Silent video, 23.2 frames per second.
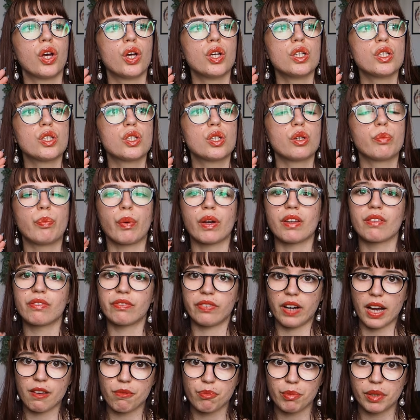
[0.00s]

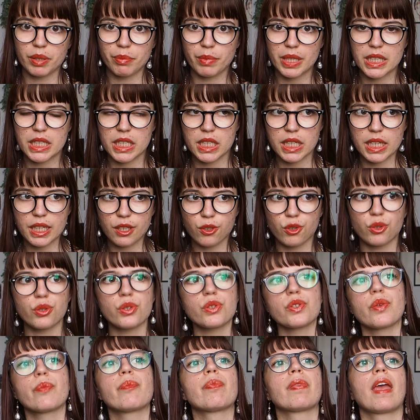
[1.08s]
2.5 millimeter needles,
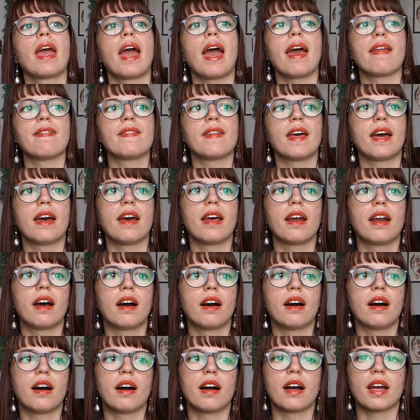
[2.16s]
and then
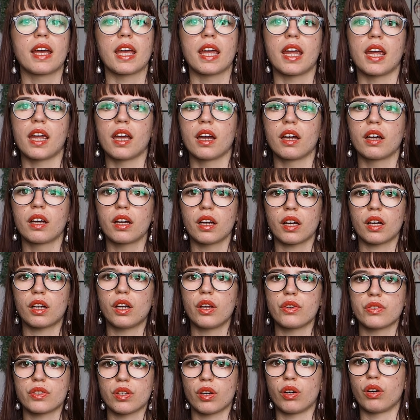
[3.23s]
I
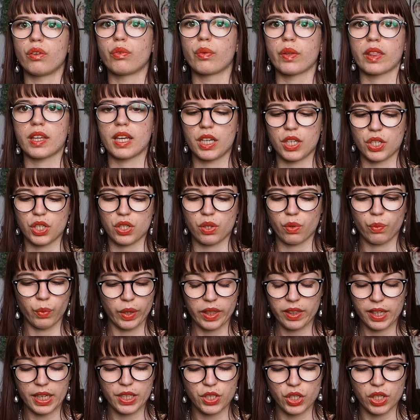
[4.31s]
closed it off with
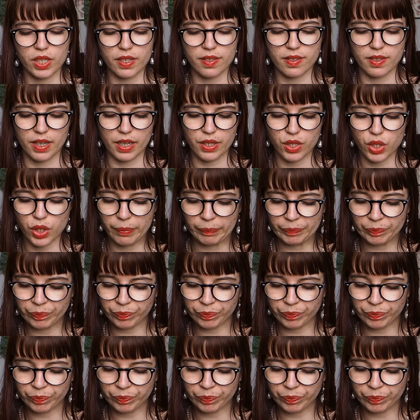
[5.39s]
Kitchener stitch.